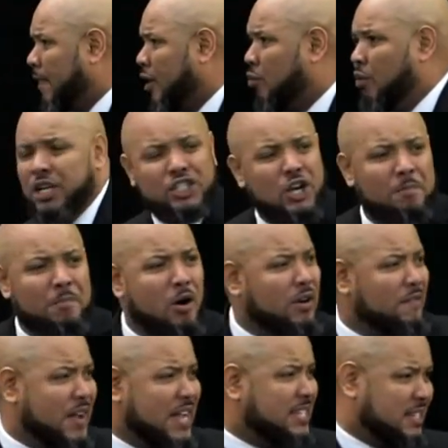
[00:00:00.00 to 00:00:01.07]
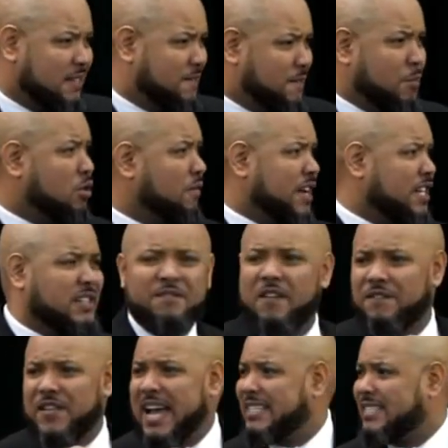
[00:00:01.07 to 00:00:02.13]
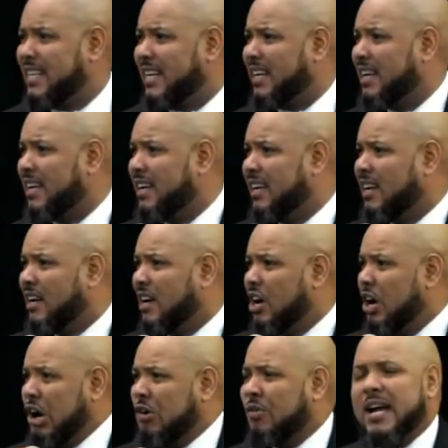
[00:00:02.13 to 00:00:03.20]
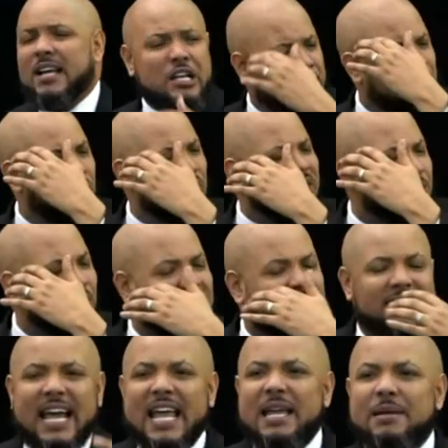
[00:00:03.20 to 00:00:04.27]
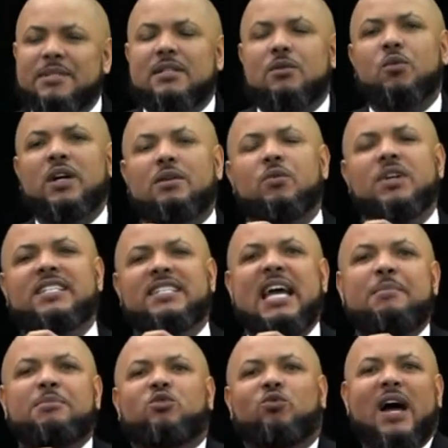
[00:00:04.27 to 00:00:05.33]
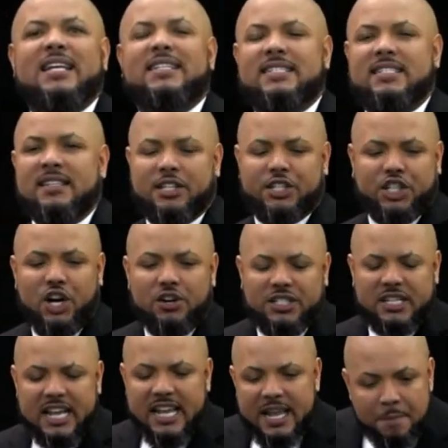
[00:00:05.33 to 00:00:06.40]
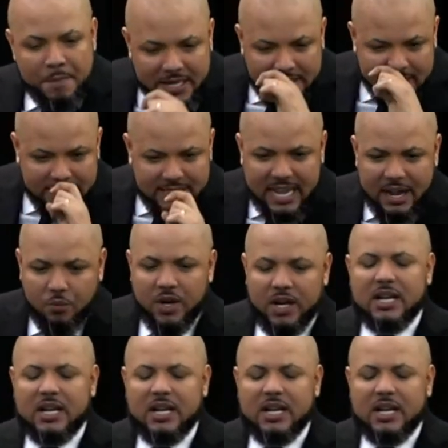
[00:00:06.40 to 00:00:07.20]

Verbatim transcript: What is your motivation motivation for fasting? Right? So when, when James when, when James writes to the church, he mentions that when it